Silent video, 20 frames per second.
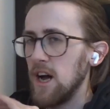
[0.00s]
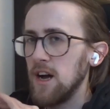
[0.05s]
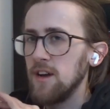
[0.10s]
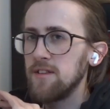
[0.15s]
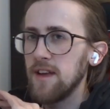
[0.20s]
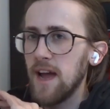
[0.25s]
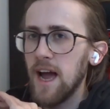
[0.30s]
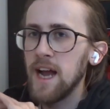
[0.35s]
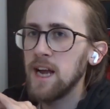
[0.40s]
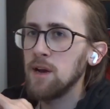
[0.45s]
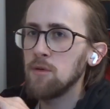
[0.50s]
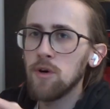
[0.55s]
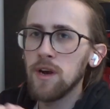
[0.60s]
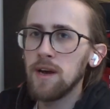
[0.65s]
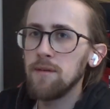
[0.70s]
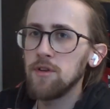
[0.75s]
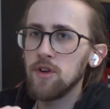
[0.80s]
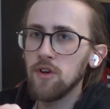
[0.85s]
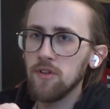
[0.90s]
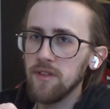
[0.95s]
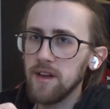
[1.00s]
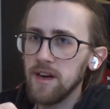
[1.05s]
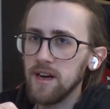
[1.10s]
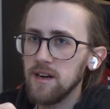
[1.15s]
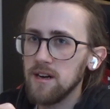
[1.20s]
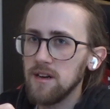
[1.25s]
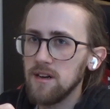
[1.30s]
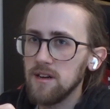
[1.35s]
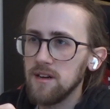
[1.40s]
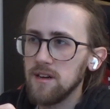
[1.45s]
Has anyone ever done
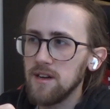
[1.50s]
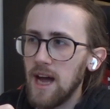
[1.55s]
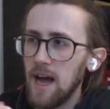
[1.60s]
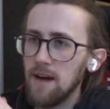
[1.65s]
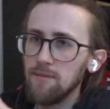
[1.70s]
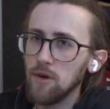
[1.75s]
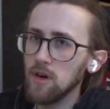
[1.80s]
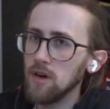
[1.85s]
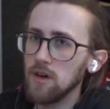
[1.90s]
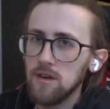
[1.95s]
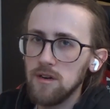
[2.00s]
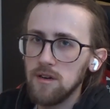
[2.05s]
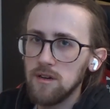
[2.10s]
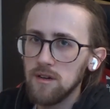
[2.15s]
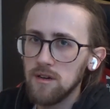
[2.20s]
that? Ever?